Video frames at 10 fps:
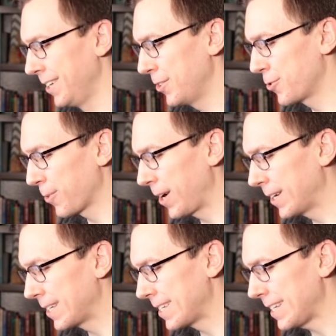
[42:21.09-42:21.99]

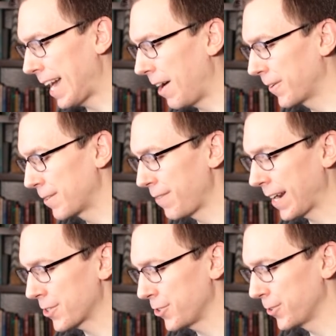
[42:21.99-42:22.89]
drug to see how it
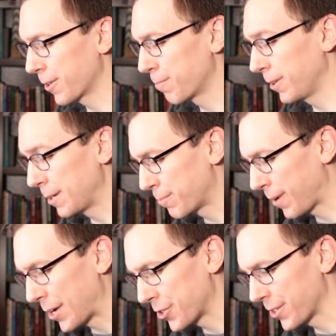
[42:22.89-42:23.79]
affects your blood
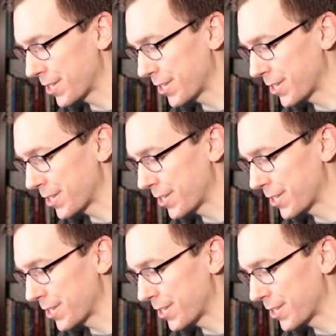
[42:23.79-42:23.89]
pressure,